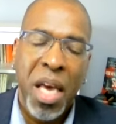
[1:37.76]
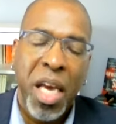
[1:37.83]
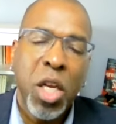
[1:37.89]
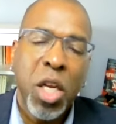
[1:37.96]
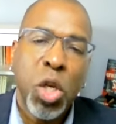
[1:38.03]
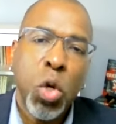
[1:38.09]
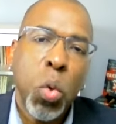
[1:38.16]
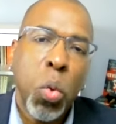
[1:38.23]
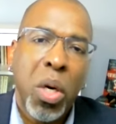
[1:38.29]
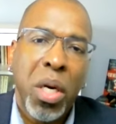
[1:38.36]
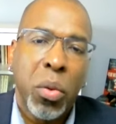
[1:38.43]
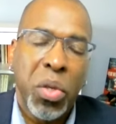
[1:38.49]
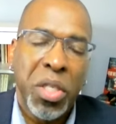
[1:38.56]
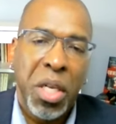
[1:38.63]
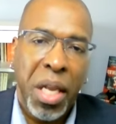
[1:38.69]
He knew what
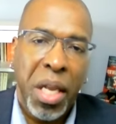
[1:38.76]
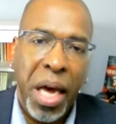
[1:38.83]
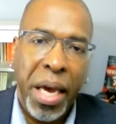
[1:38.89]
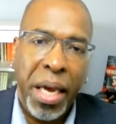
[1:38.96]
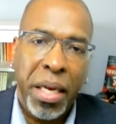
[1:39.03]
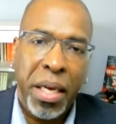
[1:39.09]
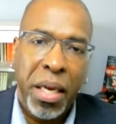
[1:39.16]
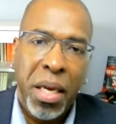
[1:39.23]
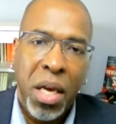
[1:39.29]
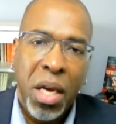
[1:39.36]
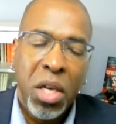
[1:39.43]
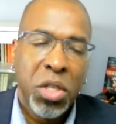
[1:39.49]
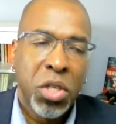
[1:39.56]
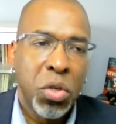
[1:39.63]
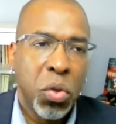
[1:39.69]
it was like
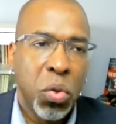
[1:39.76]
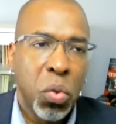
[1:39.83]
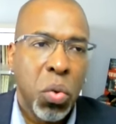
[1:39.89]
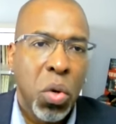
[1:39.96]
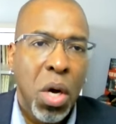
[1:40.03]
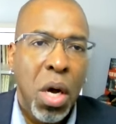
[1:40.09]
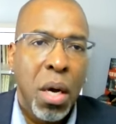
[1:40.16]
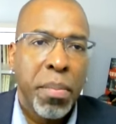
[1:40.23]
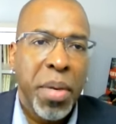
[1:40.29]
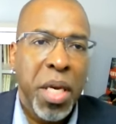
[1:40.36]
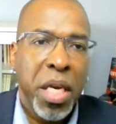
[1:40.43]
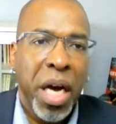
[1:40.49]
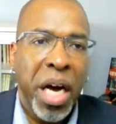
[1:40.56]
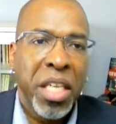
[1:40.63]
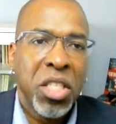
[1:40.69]
to
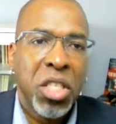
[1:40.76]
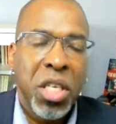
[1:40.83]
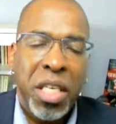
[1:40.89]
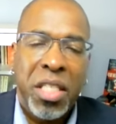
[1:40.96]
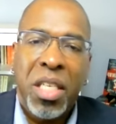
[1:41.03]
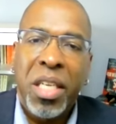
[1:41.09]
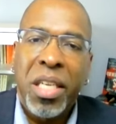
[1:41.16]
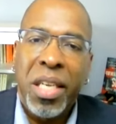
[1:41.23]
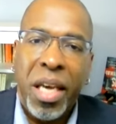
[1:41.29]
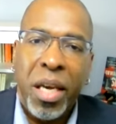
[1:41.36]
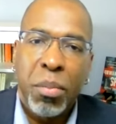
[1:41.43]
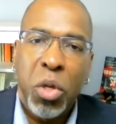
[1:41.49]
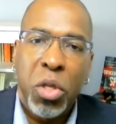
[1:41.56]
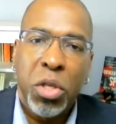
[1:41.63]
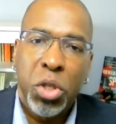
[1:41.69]
be unjustly
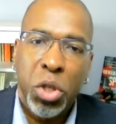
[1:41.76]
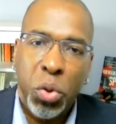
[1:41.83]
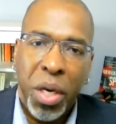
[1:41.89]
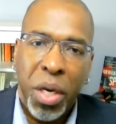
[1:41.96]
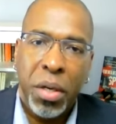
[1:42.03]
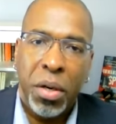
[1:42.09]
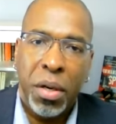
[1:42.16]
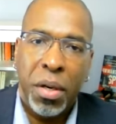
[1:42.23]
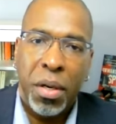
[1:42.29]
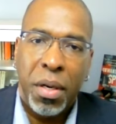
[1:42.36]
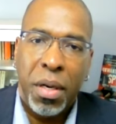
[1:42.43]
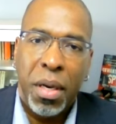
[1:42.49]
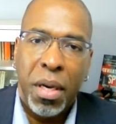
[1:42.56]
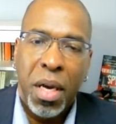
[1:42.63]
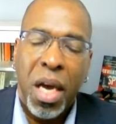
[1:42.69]
labeled a traitor
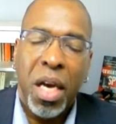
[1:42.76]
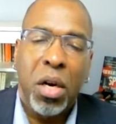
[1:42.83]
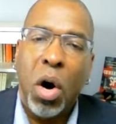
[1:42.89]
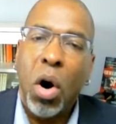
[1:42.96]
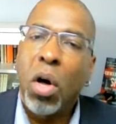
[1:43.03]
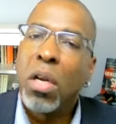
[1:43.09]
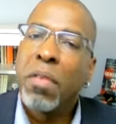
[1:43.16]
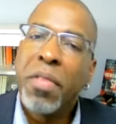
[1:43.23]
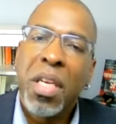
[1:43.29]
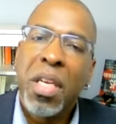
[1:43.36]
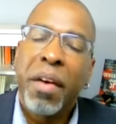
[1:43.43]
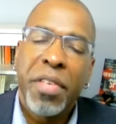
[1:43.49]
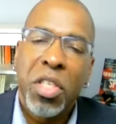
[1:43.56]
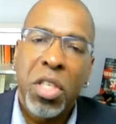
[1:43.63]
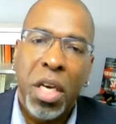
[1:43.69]
and all of the
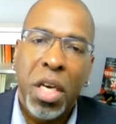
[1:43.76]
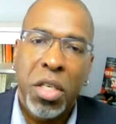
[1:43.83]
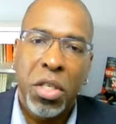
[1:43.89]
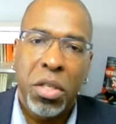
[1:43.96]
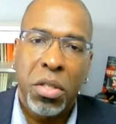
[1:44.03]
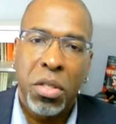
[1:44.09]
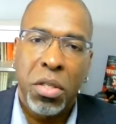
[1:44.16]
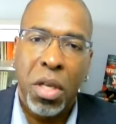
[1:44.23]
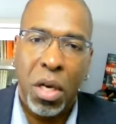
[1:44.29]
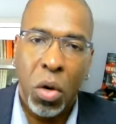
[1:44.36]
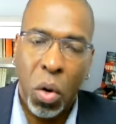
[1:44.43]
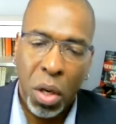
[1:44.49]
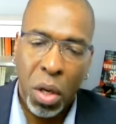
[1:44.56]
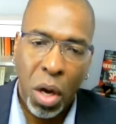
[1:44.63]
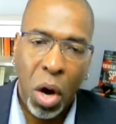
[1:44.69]
devastations that
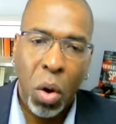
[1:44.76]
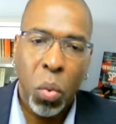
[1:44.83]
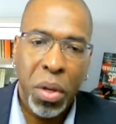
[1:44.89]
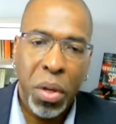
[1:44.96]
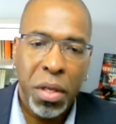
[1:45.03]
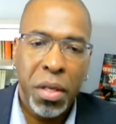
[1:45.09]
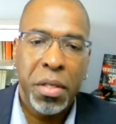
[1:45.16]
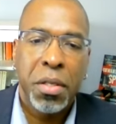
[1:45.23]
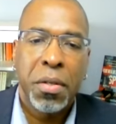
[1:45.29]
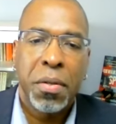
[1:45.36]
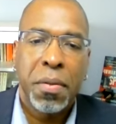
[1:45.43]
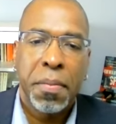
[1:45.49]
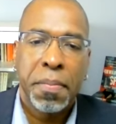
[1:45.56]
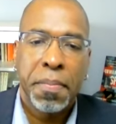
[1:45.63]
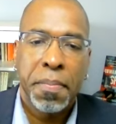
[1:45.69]
go along with it.
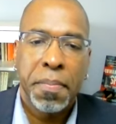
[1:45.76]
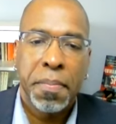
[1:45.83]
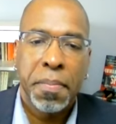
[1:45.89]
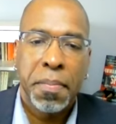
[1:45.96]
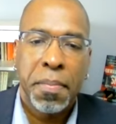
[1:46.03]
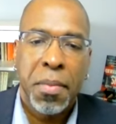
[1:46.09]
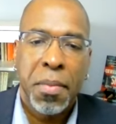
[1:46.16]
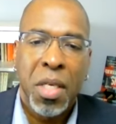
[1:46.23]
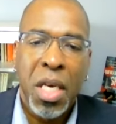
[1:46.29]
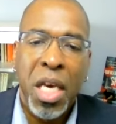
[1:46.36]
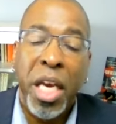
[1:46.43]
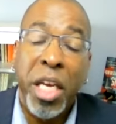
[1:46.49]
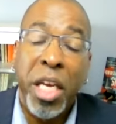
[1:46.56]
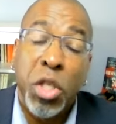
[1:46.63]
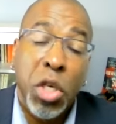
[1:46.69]

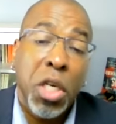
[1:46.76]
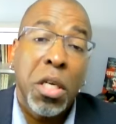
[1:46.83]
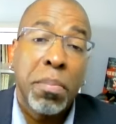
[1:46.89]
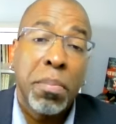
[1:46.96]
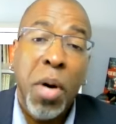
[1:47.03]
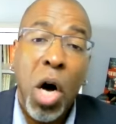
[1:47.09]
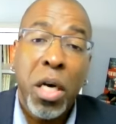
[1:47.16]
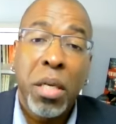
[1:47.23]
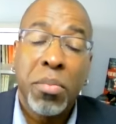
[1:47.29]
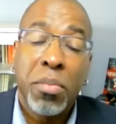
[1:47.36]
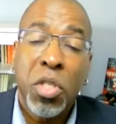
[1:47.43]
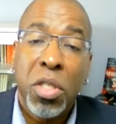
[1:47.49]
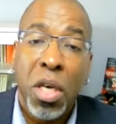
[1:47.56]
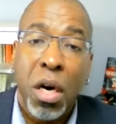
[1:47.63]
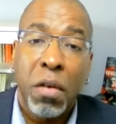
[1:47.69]
He took it upon
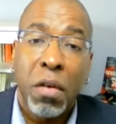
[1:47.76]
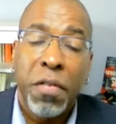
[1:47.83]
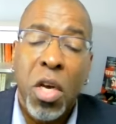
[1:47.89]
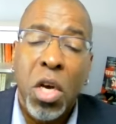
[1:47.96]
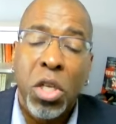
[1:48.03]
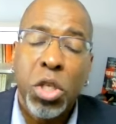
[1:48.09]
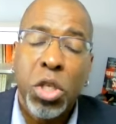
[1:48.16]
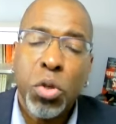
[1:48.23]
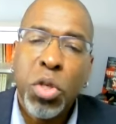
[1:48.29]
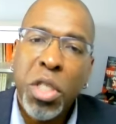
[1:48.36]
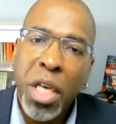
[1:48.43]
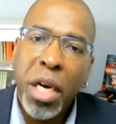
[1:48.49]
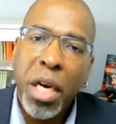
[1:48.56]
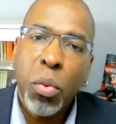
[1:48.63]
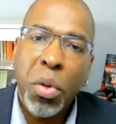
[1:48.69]
himself to
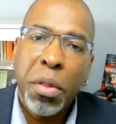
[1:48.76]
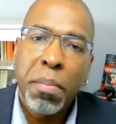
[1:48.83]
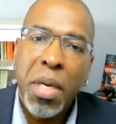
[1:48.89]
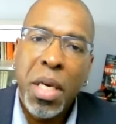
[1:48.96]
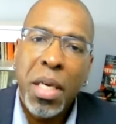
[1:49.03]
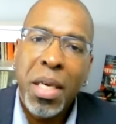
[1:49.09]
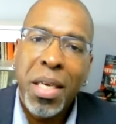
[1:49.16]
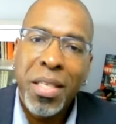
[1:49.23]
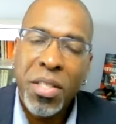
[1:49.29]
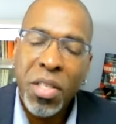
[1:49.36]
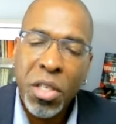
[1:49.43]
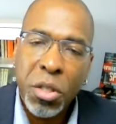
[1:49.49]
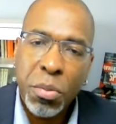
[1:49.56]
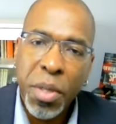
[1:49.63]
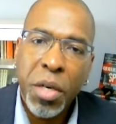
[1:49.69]
share with me his
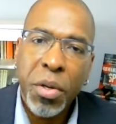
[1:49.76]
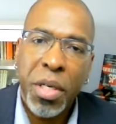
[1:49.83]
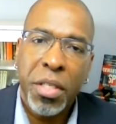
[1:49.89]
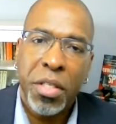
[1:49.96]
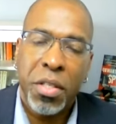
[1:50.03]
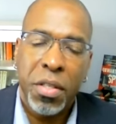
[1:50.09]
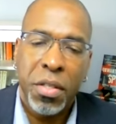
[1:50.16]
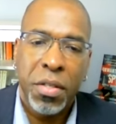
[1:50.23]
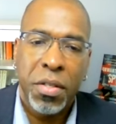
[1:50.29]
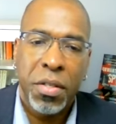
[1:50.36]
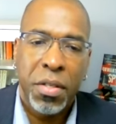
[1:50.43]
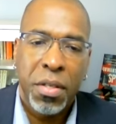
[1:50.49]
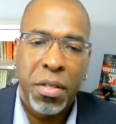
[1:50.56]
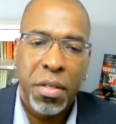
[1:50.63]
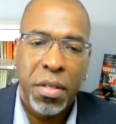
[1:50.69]
experiences.